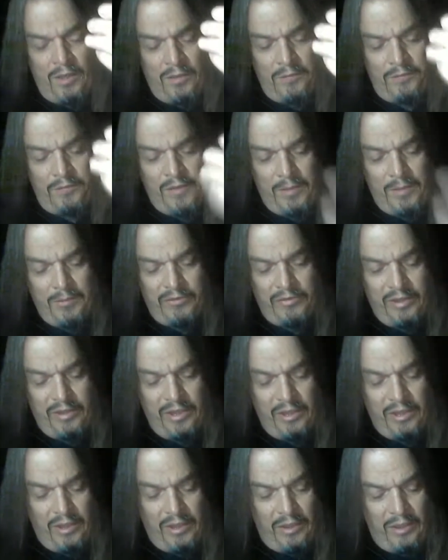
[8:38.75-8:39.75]

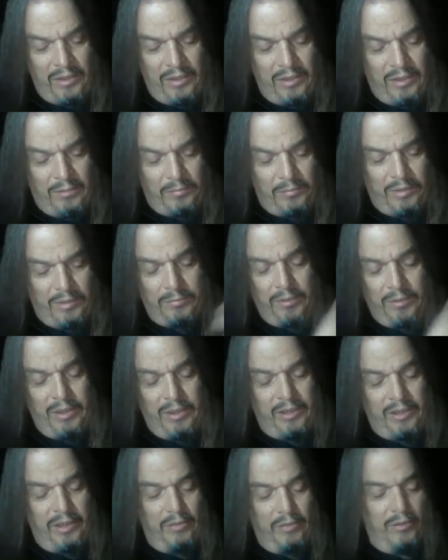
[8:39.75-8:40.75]
Famously, well, we're not going
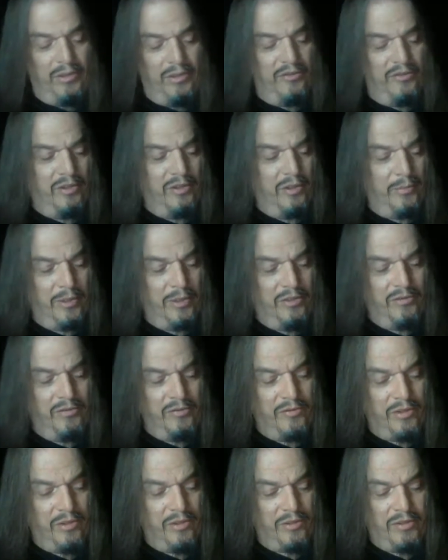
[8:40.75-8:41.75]
to go into Sanal because you
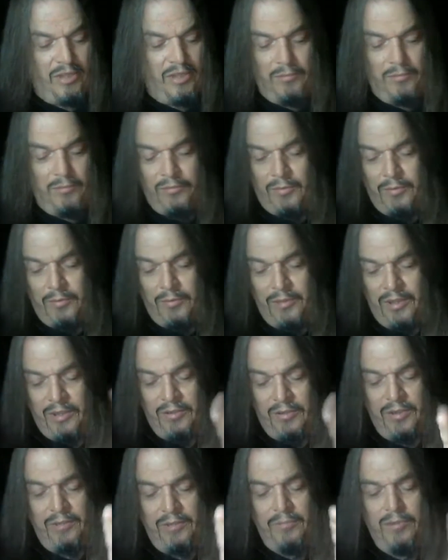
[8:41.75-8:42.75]
talked to him before, but
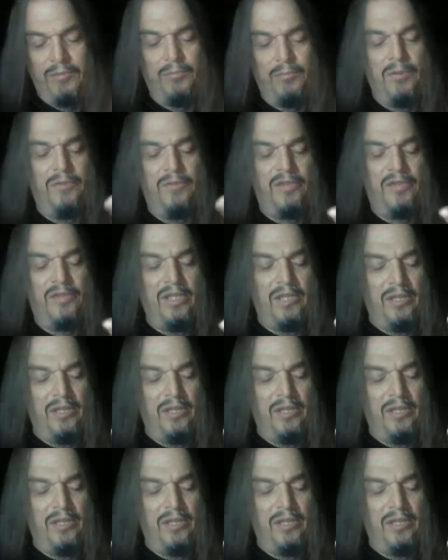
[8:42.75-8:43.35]
we've seen